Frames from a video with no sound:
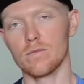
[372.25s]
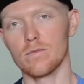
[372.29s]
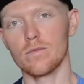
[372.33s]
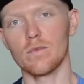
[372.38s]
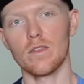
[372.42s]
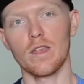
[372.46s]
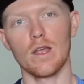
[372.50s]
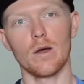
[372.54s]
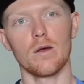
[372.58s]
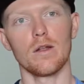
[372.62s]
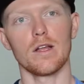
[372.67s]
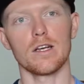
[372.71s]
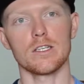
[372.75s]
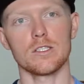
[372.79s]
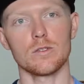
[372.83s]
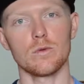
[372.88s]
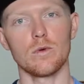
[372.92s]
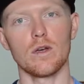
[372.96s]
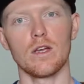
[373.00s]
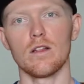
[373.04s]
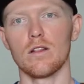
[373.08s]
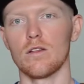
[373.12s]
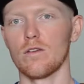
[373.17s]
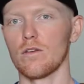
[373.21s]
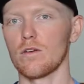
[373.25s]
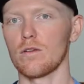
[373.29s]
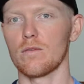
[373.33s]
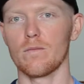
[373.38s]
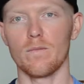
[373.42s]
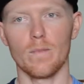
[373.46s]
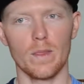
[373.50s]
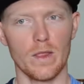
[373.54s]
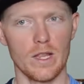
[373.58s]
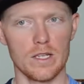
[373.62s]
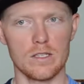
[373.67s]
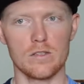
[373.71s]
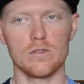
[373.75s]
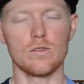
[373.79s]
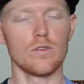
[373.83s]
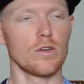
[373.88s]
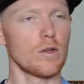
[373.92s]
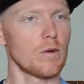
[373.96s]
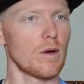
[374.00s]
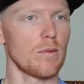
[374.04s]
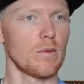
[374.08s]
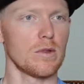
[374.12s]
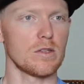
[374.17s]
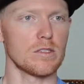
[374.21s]
They were like, sweet, look, let's hook
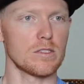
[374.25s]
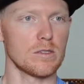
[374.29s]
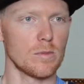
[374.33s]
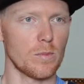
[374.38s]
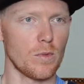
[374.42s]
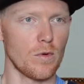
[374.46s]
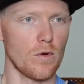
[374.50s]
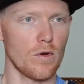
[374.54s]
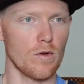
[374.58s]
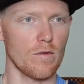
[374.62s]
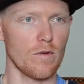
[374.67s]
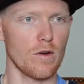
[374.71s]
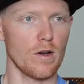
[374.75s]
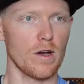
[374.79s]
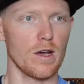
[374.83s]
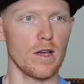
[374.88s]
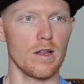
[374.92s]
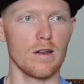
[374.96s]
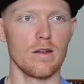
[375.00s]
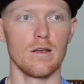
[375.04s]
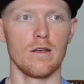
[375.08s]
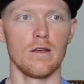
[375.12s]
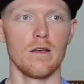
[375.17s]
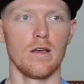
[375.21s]
you up with a support ride.